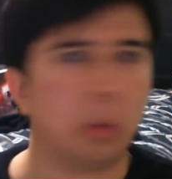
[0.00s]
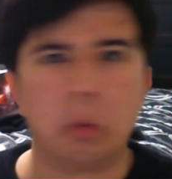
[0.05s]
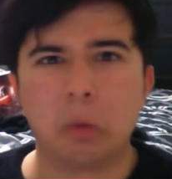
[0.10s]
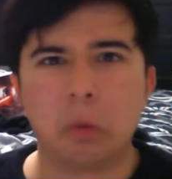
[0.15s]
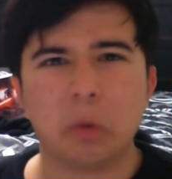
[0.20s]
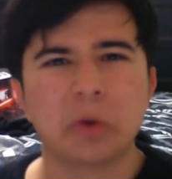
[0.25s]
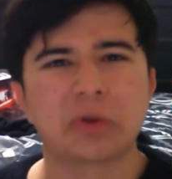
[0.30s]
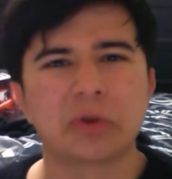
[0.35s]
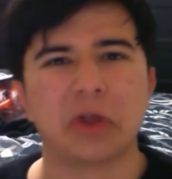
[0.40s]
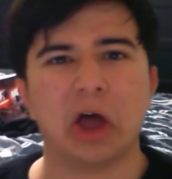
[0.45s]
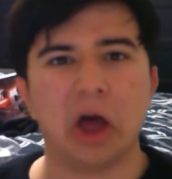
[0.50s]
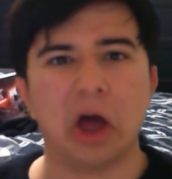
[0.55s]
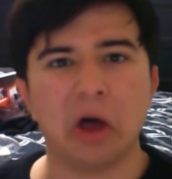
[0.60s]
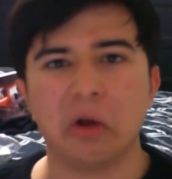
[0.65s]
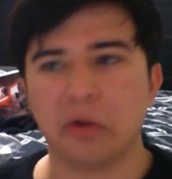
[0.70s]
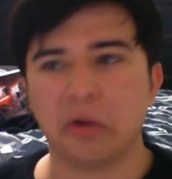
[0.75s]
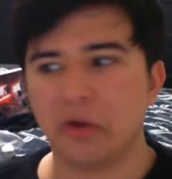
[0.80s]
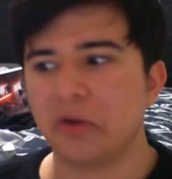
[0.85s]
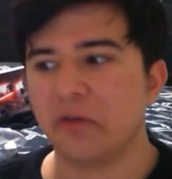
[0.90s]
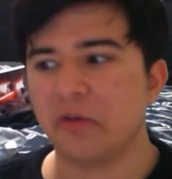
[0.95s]
"What the hell
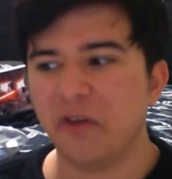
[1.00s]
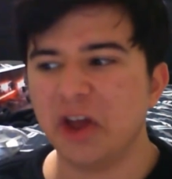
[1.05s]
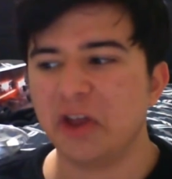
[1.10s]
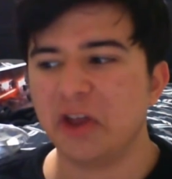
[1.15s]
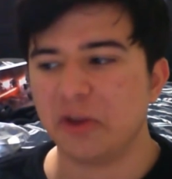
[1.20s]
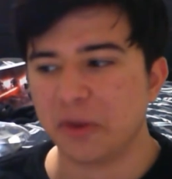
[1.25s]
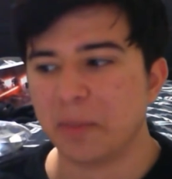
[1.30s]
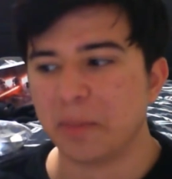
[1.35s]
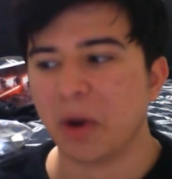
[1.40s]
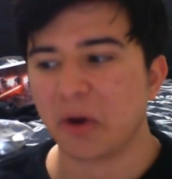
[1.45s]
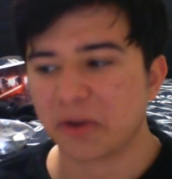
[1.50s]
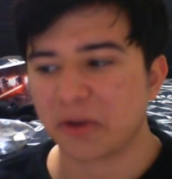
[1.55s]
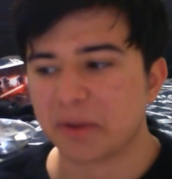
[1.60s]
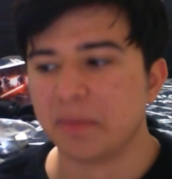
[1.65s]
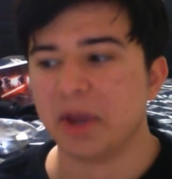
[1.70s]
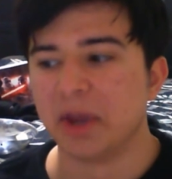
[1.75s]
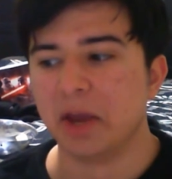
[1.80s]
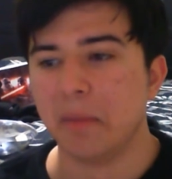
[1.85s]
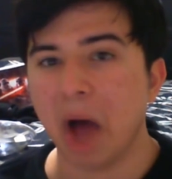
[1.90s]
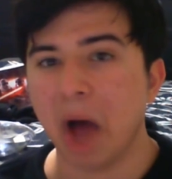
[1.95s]
is this video supposed to
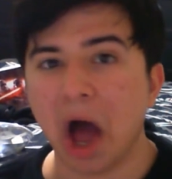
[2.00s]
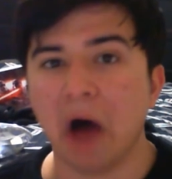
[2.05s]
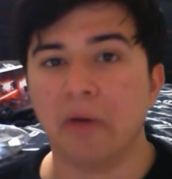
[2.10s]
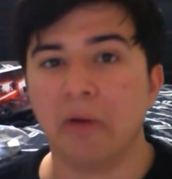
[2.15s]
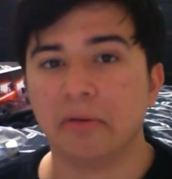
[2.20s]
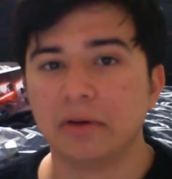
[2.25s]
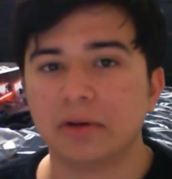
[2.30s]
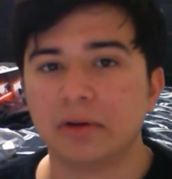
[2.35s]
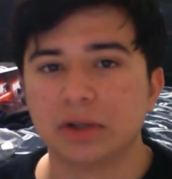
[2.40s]
be about?"